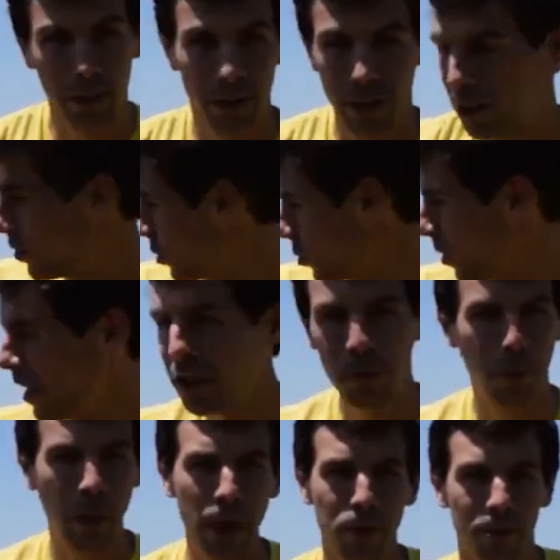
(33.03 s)
there's these
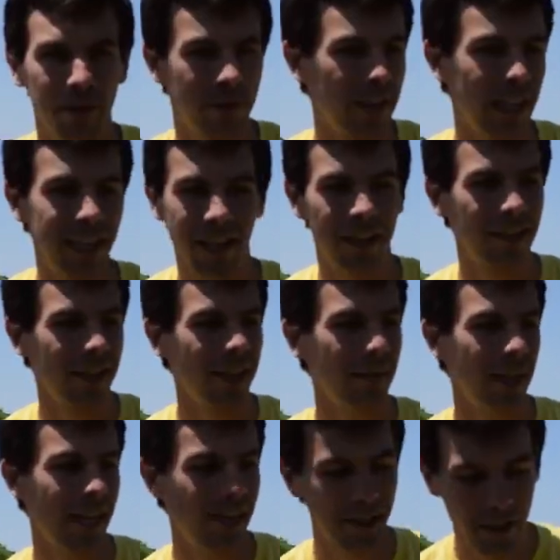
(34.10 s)
strange beetles flying all around
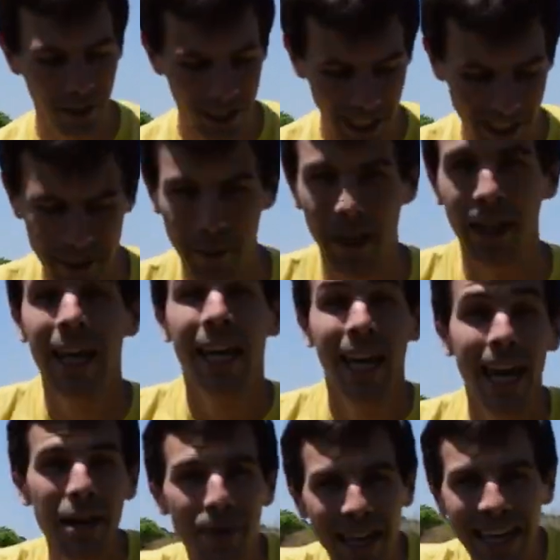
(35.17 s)
me. I don't know what that's about.
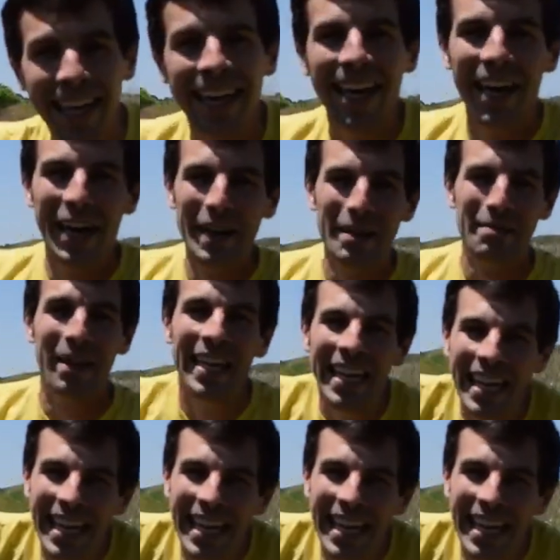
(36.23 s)
Anyway, um,